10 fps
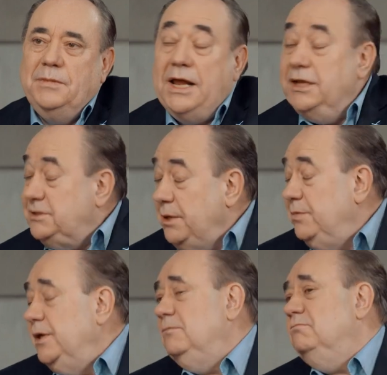And the same
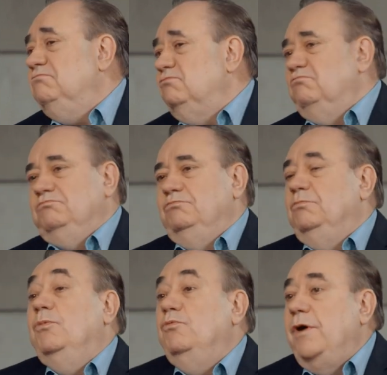thing
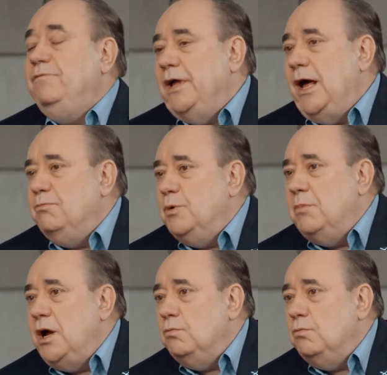roughly happened with Mark